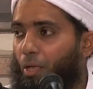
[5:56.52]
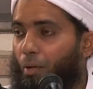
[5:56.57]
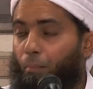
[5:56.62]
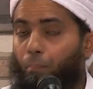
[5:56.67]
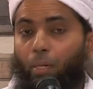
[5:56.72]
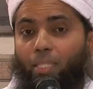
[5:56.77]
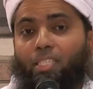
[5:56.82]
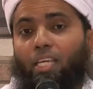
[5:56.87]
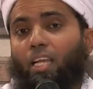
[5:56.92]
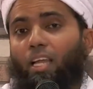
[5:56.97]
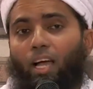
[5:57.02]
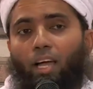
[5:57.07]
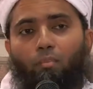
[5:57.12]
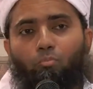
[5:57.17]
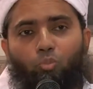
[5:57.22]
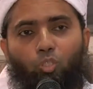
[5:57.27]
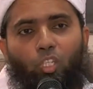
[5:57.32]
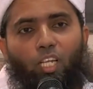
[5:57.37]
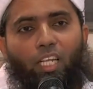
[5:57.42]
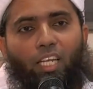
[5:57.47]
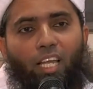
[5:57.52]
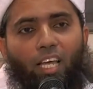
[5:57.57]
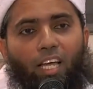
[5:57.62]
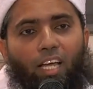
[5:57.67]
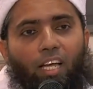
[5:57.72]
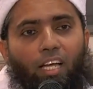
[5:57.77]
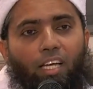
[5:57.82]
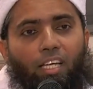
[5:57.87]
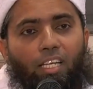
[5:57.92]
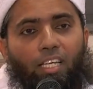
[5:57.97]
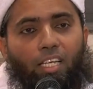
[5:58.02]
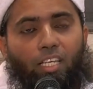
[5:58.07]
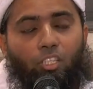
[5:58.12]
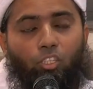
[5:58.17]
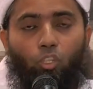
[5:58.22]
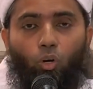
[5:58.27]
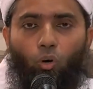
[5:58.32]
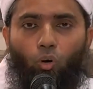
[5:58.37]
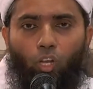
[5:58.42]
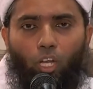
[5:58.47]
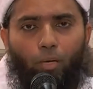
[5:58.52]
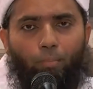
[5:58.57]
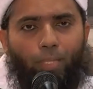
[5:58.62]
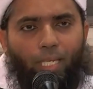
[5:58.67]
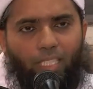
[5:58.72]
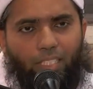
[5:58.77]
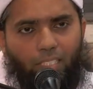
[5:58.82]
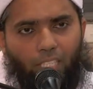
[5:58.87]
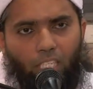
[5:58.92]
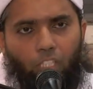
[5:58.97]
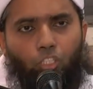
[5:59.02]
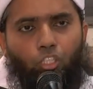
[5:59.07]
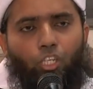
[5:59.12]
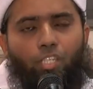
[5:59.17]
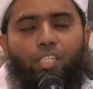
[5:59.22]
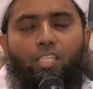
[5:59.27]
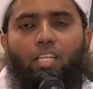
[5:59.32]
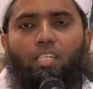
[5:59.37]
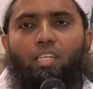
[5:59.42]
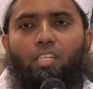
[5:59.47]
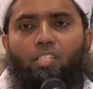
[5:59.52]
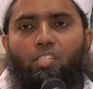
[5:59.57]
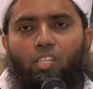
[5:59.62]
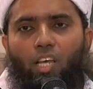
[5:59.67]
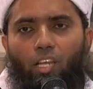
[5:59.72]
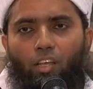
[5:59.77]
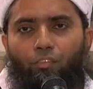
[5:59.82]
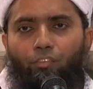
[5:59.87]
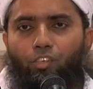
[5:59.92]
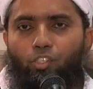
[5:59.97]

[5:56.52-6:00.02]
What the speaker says: But alhamdulillah, the ulama teach us, and the salaf